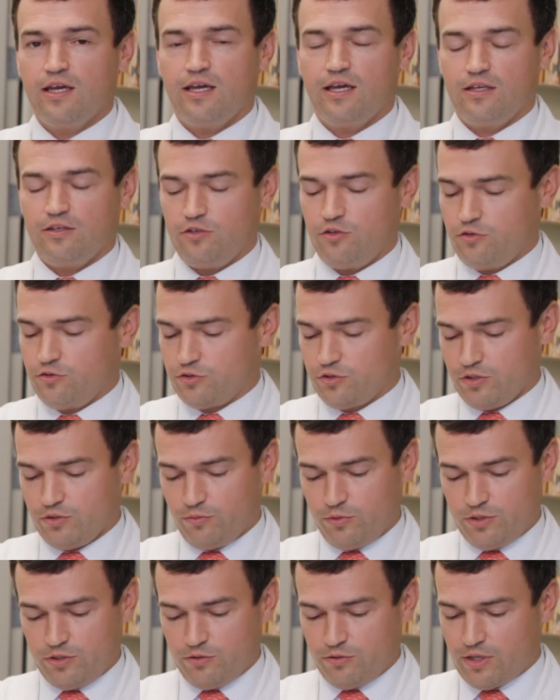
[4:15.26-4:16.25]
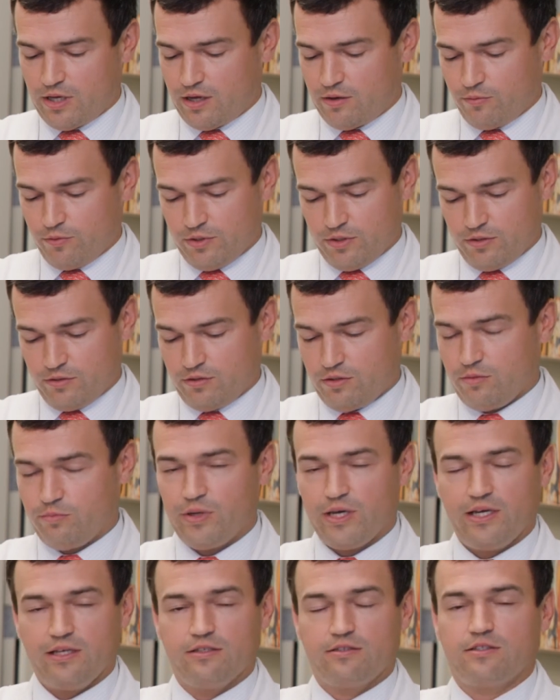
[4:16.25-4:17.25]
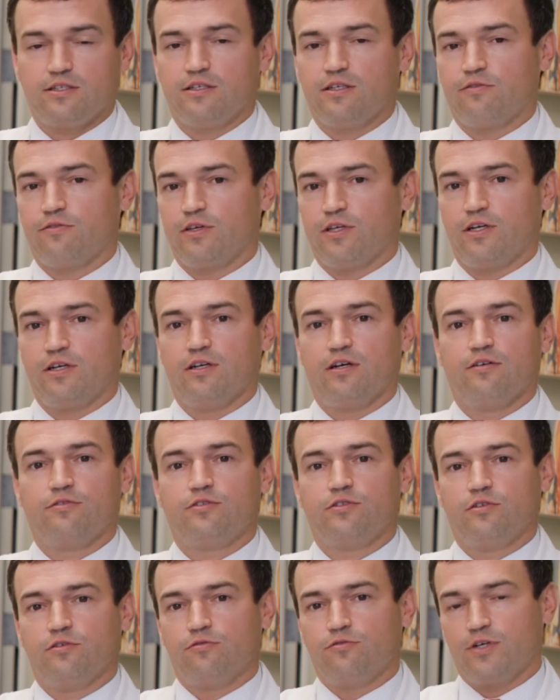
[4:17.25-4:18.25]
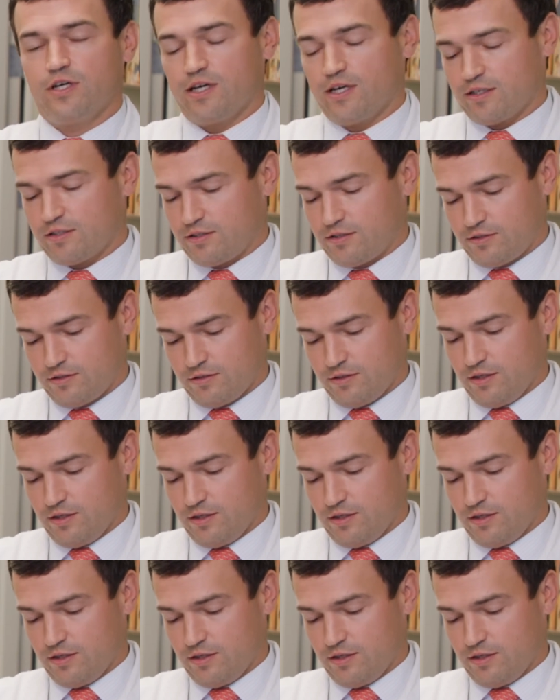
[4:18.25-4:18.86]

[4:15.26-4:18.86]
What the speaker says: And usually we do that when the pain's significant enough to affect